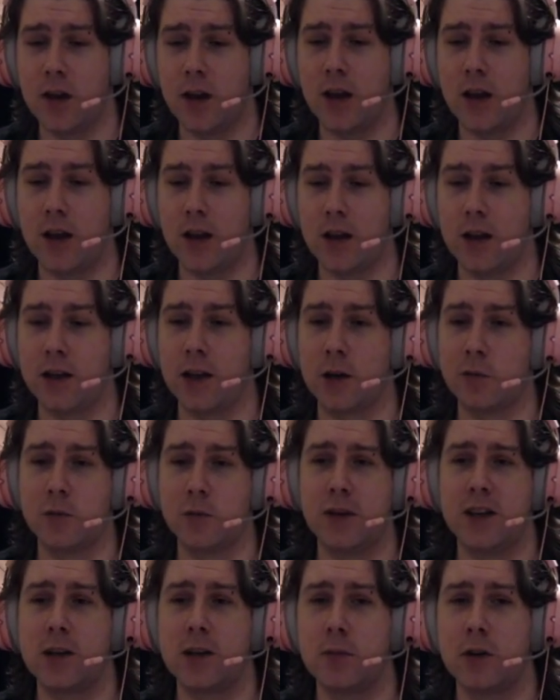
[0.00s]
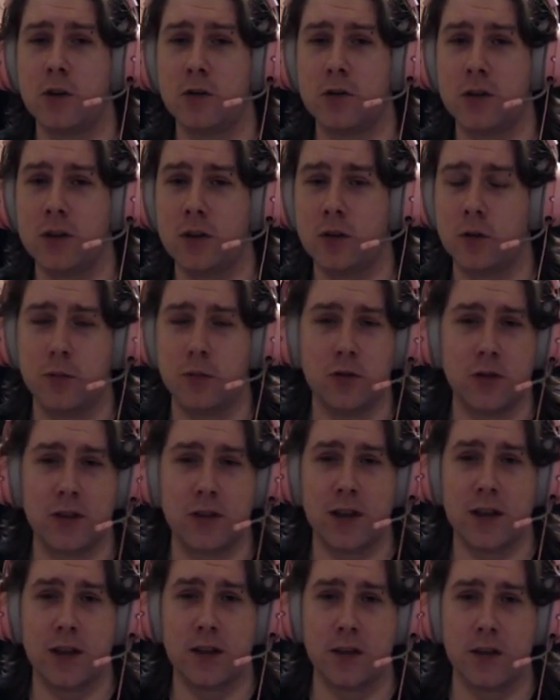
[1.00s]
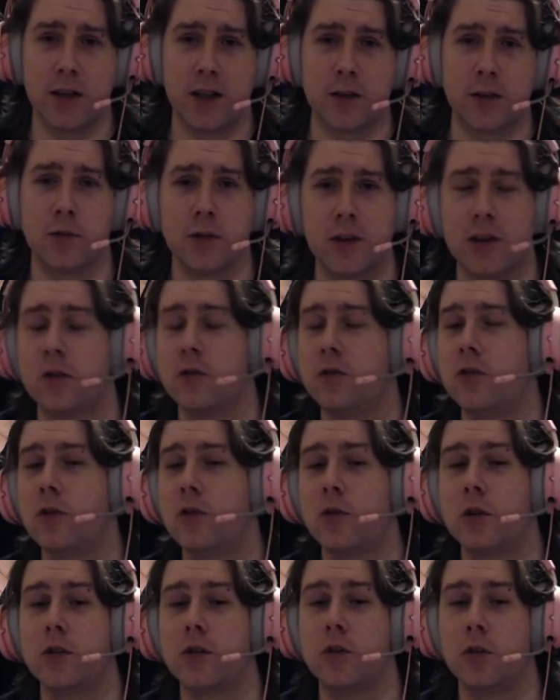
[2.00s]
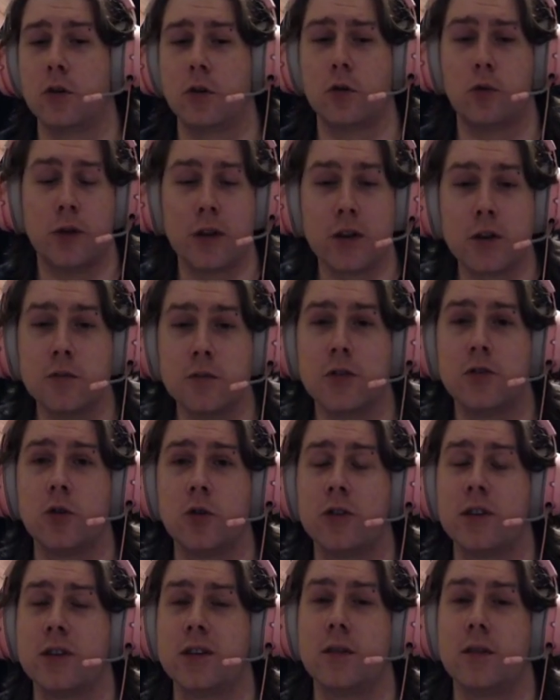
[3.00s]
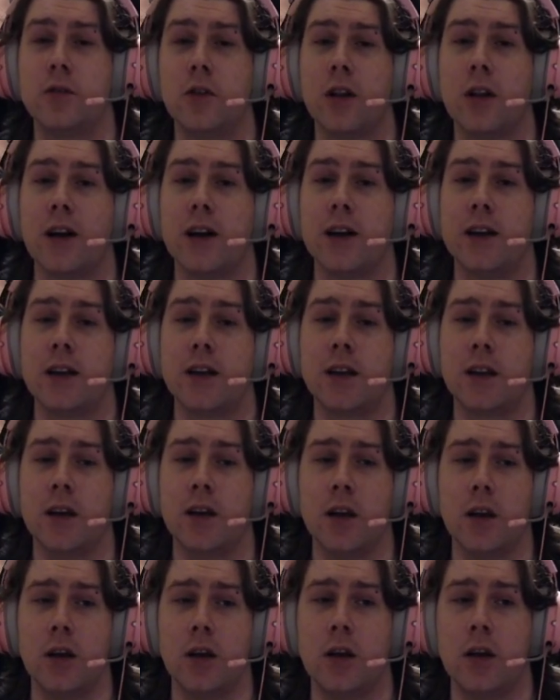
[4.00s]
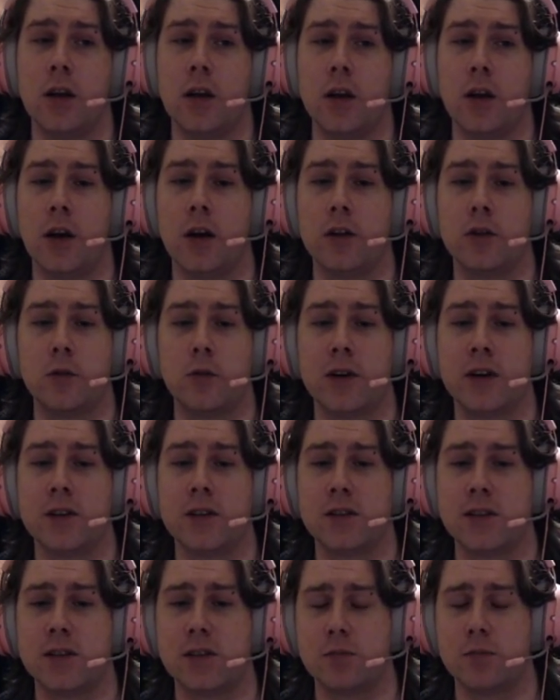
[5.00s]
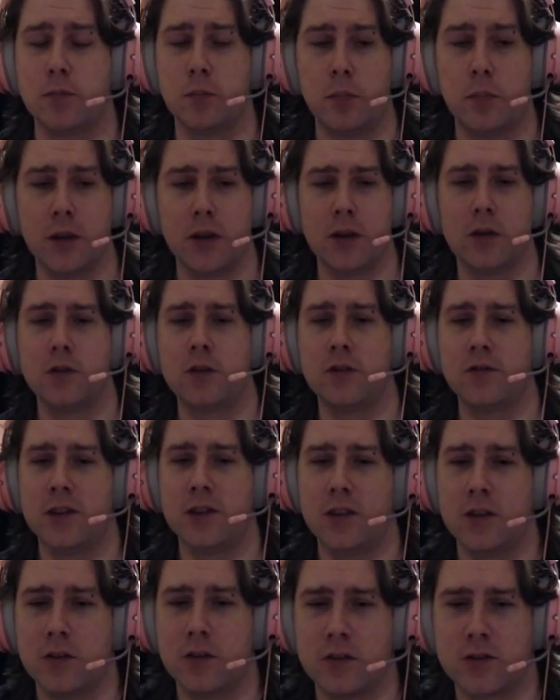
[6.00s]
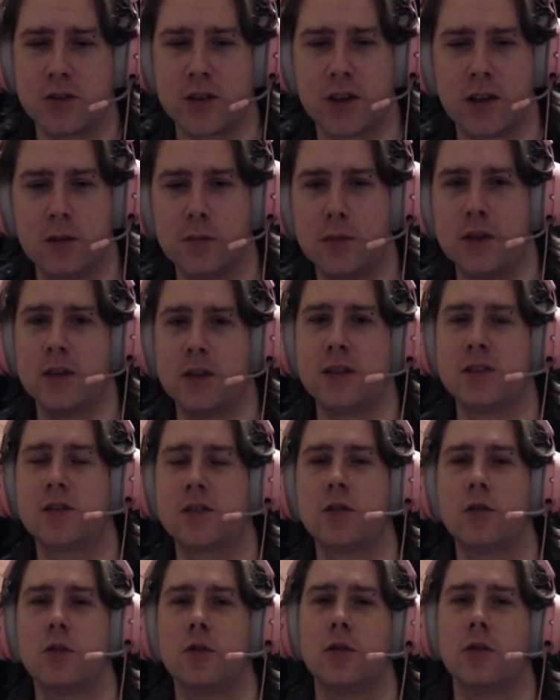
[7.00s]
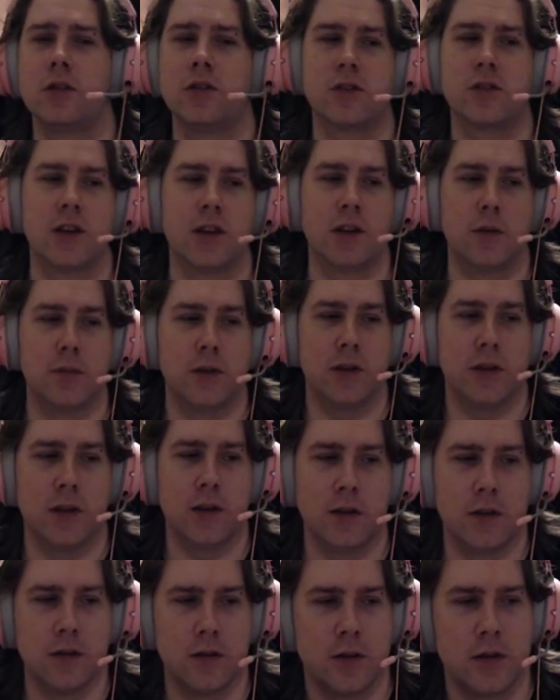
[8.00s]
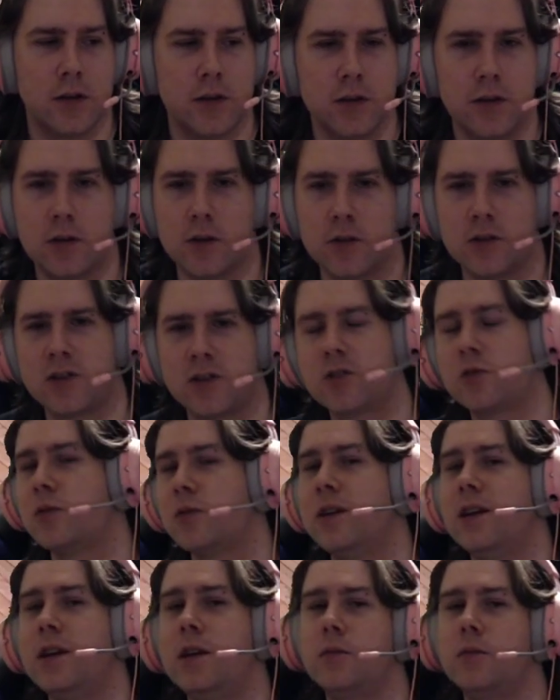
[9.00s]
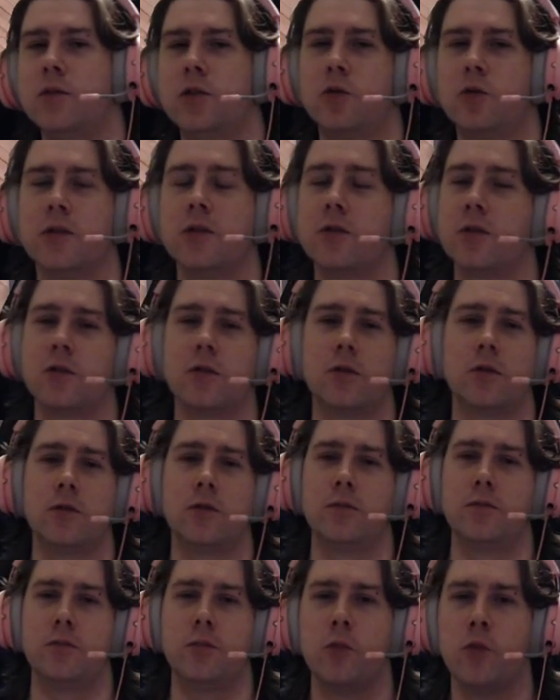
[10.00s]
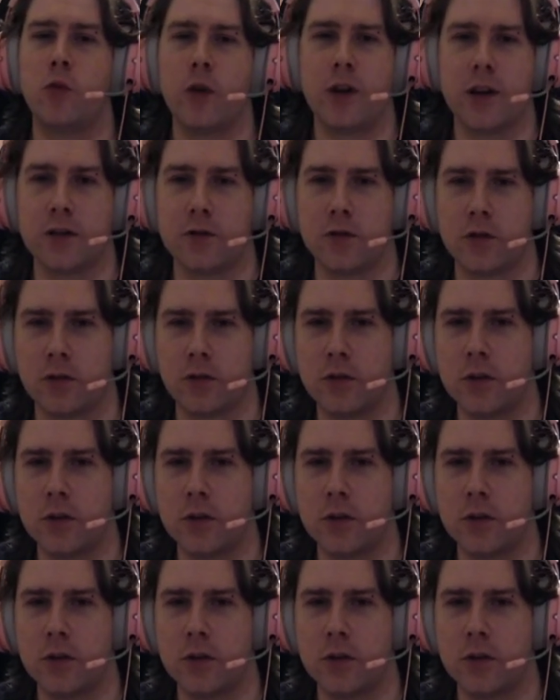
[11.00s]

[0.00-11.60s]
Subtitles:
and I'll be making my own community guild like we did on Euro. You're welcome to join it if you like. Otherwise, below the video there's gonna be Discord, there's gonna be, you know, the stream, Twitter, whatever.